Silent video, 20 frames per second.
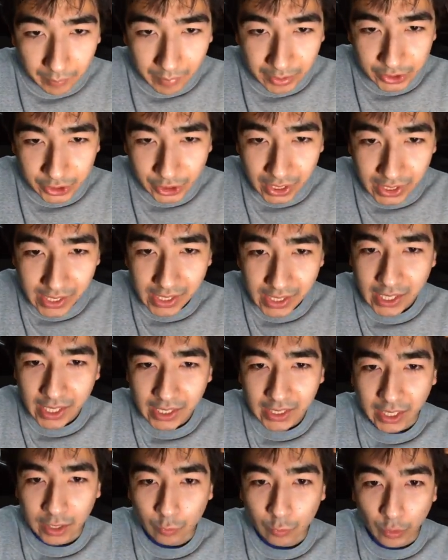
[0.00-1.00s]
Cheeky
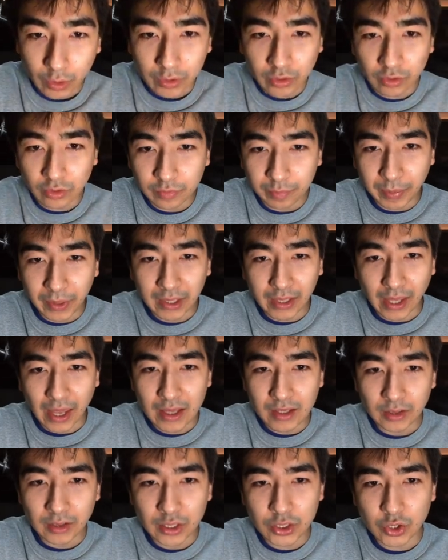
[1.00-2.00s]
Kiki at work, do you speak
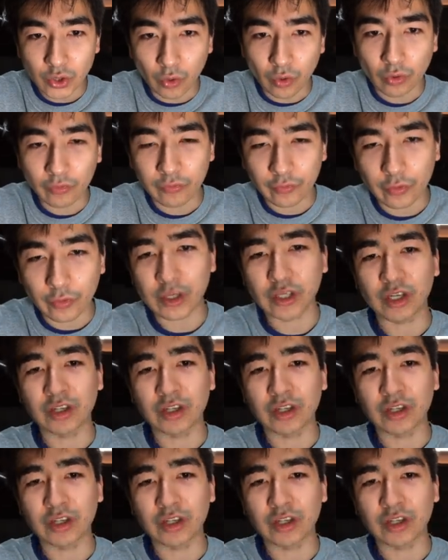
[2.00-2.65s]
English or French?